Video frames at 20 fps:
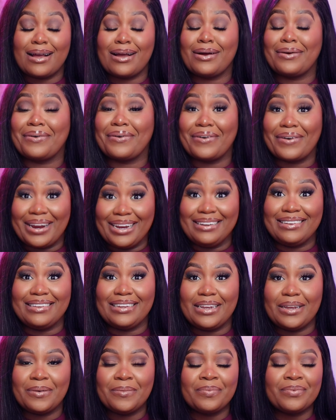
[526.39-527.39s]

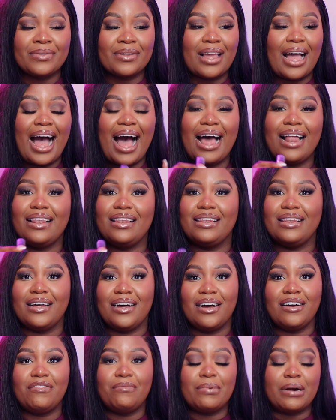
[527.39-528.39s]
crazy. I
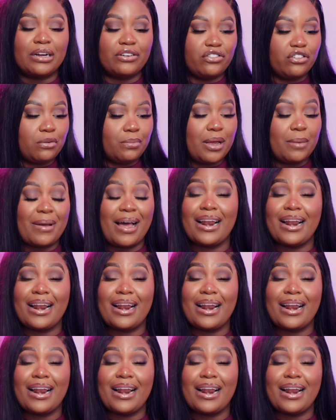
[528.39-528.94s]
love Brown Sugar Babe,